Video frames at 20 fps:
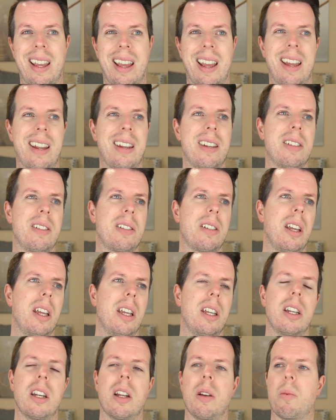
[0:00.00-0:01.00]
and
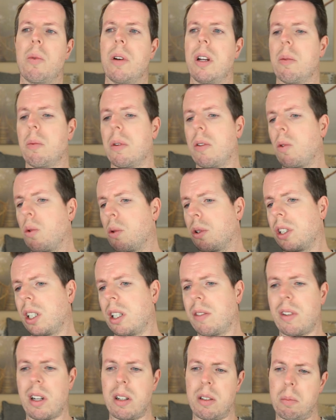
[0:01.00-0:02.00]
you know, where we're all
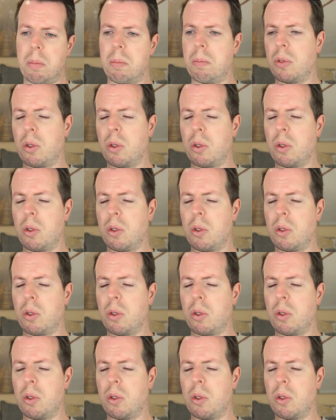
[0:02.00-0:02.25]
sitting around a